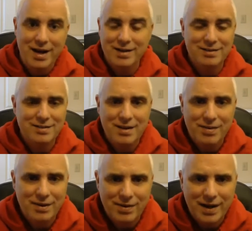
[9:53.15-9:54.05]
And it's the same
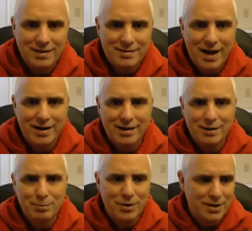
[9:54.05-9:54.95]
thing with anxiety
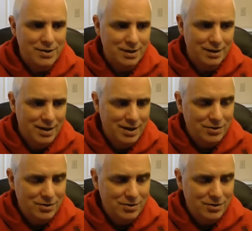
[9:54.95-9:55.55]
and depression.